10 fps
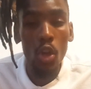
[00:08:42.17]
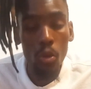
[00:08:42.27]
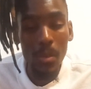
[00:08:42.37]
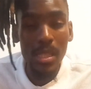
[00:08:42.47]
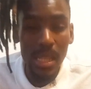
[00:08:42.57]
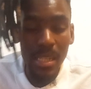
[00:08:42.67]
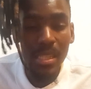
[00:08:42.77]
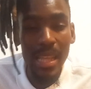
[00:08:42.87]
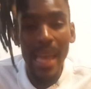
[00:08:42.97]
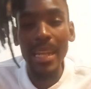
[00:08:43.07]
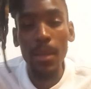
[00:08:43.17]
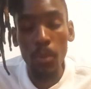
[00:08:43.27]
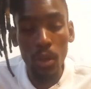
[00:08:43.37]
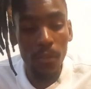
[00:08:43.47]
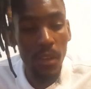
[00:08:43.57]
you must understand that
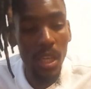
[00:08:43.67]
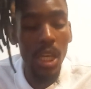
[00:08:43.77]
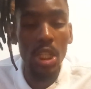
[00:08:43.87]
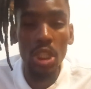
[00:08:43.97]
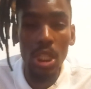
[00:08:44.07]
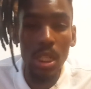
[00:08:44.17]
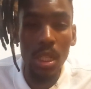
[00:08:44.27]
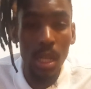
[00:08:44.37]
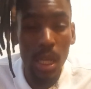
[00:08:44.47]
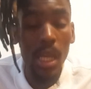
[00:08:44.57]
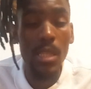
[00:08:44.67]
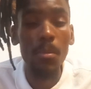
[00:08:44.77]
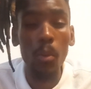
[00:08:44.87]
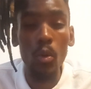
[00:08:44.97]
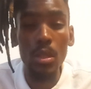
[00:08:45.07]
purification is
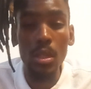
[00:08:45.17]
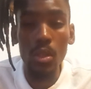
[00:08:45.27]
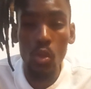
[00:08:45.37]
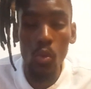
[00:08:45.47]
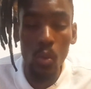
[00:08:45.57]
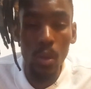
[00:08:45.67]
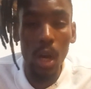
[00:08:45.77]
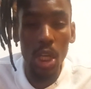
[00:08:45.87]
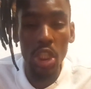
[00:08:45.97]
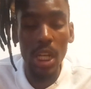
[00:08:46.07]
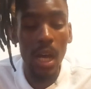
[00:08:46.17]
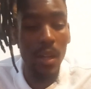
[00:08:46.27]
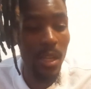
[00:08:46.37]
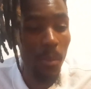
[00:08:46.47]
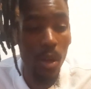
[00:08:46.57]
important. So shout
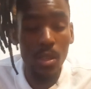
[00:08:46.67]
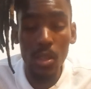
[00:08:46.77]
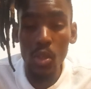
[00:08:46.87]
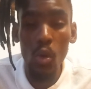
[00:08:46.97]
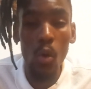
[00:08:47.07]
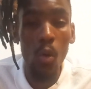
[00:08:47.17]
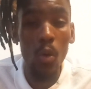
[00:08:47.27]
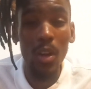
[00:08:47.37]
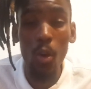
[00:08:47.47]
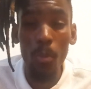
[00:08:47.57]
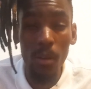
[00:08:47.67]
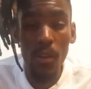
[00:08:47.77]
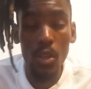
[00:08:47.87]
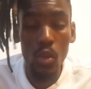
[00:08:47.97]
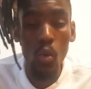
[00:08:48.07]
out when you answer this call. I hope
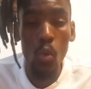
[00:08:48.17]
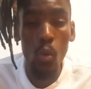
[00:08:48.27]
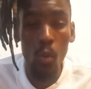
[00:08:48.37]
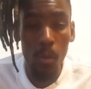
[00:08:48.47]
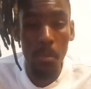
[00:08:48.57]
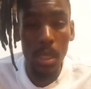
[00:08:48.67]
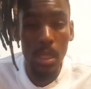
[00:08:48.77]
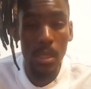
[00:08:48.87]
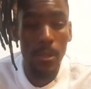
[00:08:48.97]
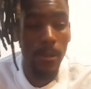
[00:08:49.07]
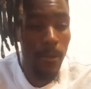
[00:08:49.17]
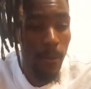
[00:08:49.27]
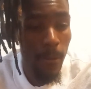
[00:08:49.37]
everyone is cool. Peace.